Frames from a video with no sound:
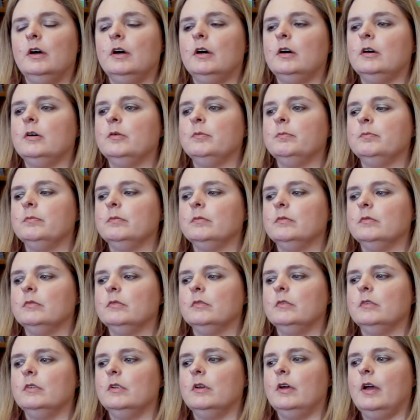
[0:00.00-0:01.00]

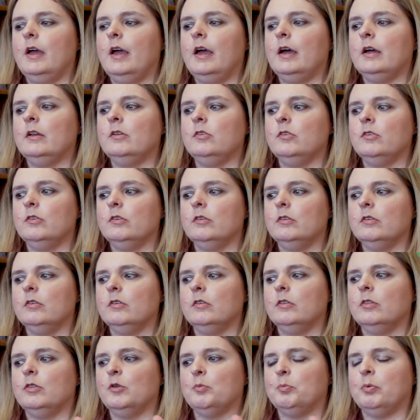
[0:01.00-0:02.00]
And
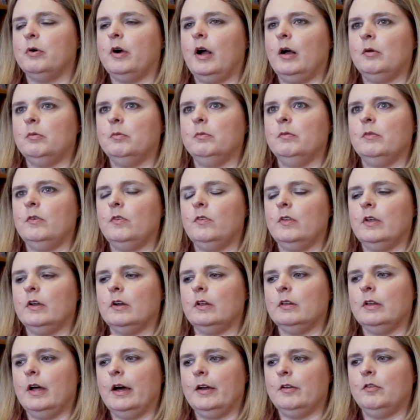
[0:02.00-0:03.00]
the problem is
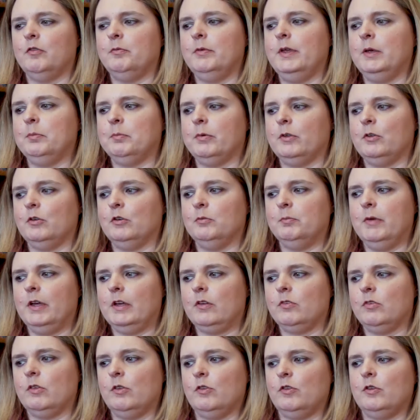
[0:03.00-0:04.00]
that a lot of people who
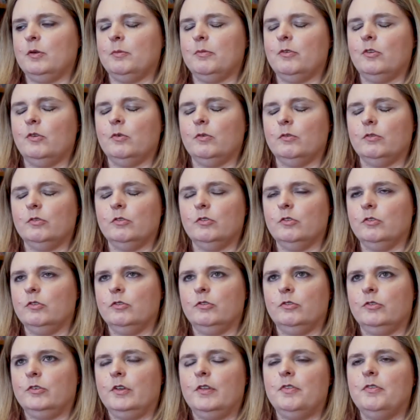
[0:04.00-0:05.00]
make systems don't
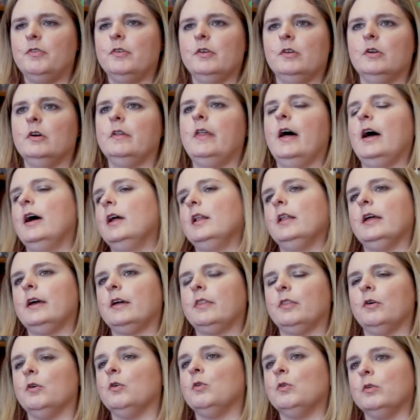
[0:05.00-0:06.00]
consider that,
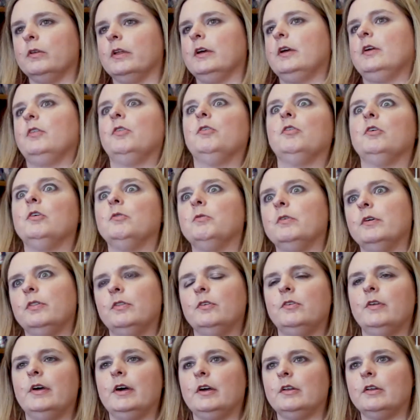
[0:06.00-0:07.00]
like they're only concerned
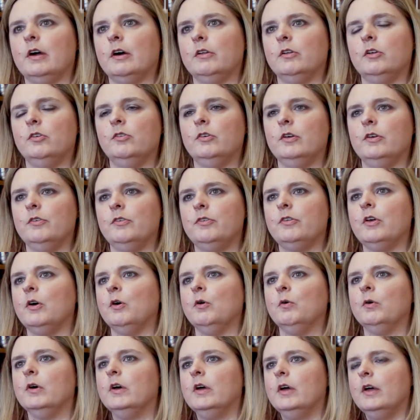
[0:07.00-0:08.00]
with the technology.
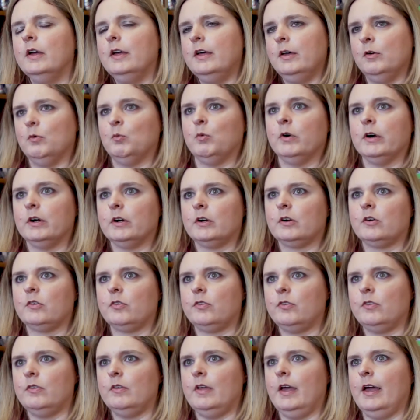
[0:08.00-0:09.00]
So it
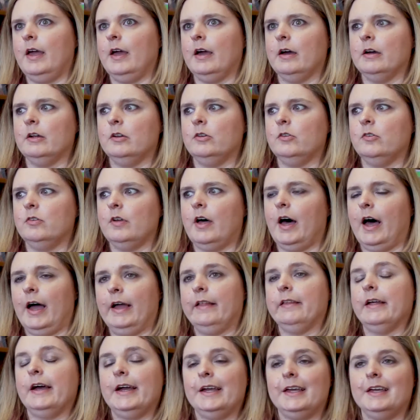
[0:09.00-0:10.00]
works and
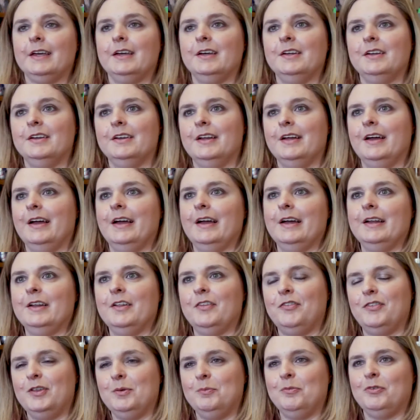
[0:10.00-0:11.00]
I like it
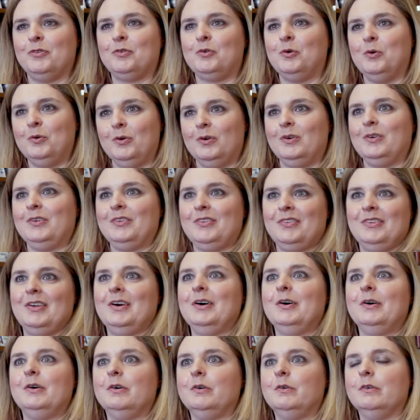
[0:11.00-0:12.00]
and it seems cool,
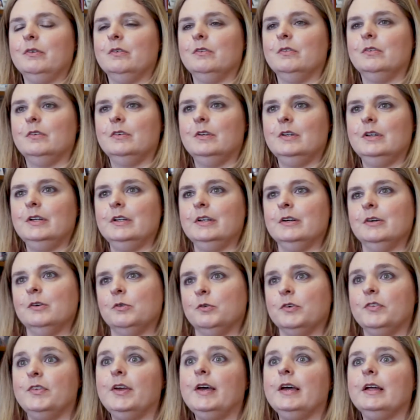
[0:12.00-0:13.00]
so
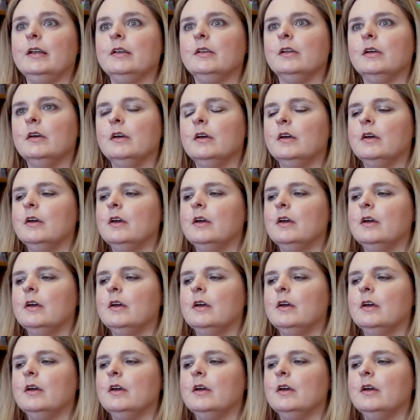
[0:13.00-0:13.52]
we're done.